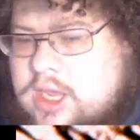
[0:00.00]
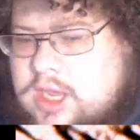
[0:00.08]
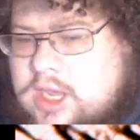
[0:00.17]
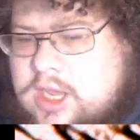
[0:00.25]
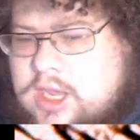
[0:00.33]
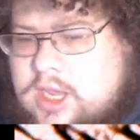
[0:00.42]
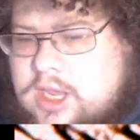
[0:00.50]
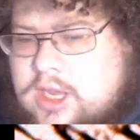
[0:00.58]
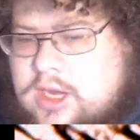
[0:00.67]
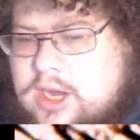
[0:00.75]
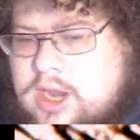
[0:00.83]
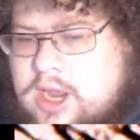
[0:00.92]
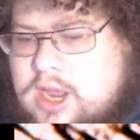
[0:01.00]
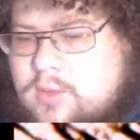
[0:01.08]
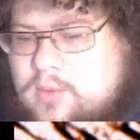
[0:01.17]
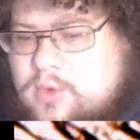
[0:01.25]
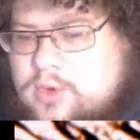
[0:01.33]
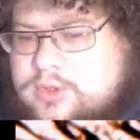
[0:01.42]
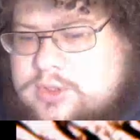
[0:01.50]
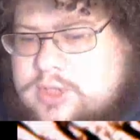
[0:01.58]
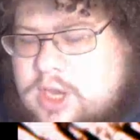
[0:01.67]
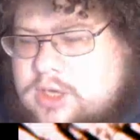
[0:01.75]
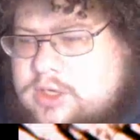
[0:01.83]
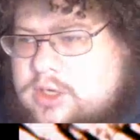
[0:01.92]
And I will
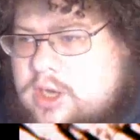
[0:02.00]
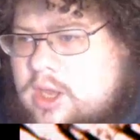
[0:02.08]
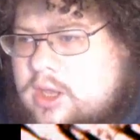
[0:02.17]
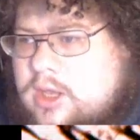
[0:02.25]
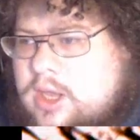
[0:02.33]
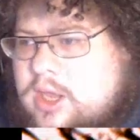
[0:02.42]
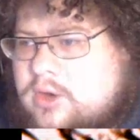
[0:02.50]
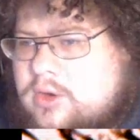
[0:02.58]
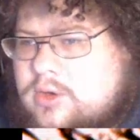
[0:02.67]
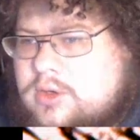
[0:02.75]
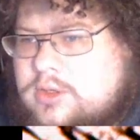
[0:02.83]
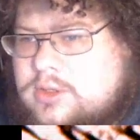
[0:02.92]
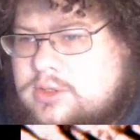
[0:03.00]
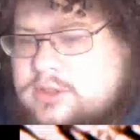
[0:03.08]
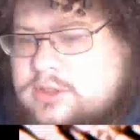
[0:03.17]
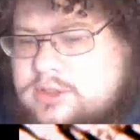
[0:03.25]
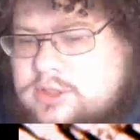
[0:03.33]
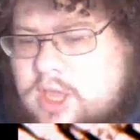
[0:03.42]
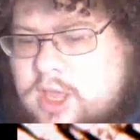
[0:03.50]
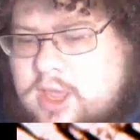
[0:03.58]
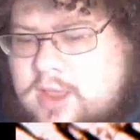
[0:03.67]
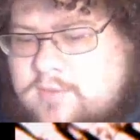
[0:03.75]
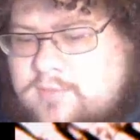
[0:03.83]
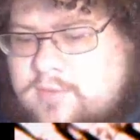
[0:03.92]
talk to y'all later. Y'all
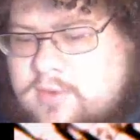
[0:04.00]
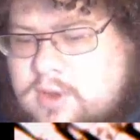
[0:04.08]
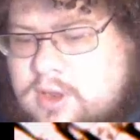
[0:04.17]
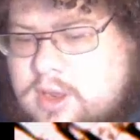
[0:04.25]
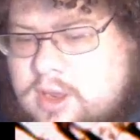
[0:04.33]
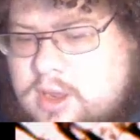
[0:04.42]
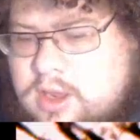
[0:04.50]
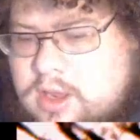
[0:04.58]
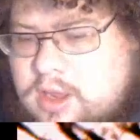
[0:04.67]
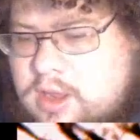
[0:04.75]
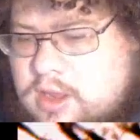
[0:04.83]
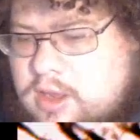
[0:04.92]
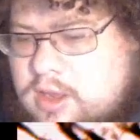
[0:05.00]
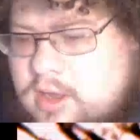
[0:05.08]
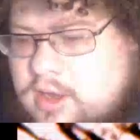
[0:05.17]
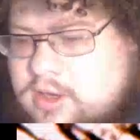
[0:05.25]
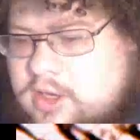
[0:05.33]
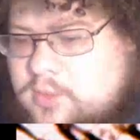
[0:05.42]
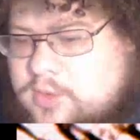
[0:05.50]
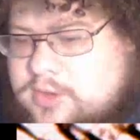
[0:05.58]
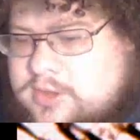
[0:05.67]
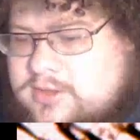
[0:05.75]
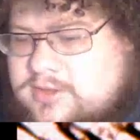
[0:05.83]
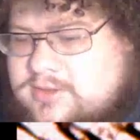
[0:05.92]
have a good
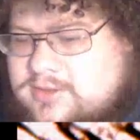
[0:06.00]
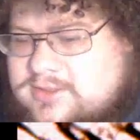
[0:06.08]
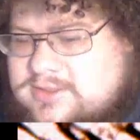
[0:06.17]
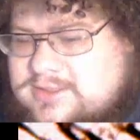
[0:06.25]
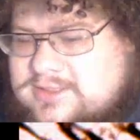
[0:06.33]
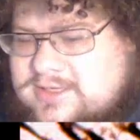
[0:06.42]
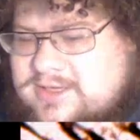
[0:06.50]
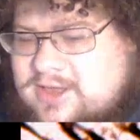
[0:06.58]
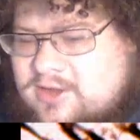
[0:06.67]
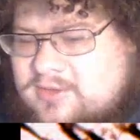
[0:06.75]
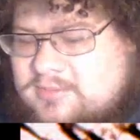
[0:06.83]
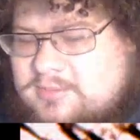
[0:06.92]
one. See y'all.